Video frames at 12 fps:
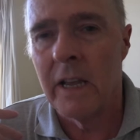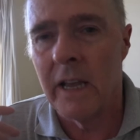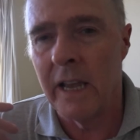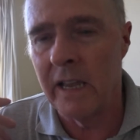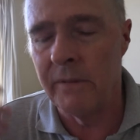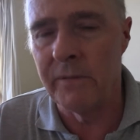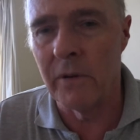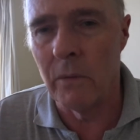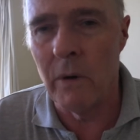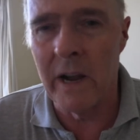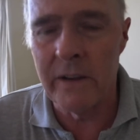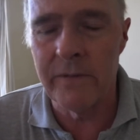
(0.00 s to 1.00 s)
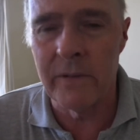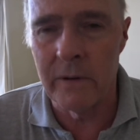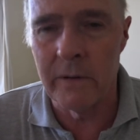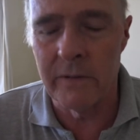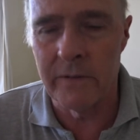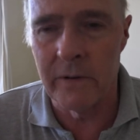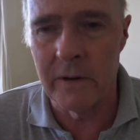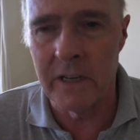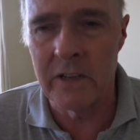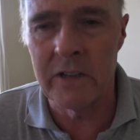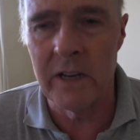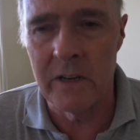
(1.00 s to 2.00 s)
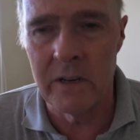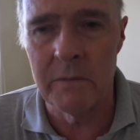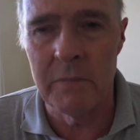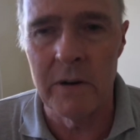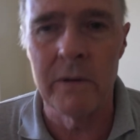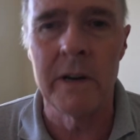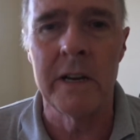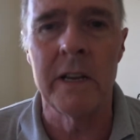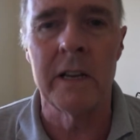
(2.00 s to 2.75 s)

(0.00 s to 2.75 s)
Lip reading: if you're away for an extended period,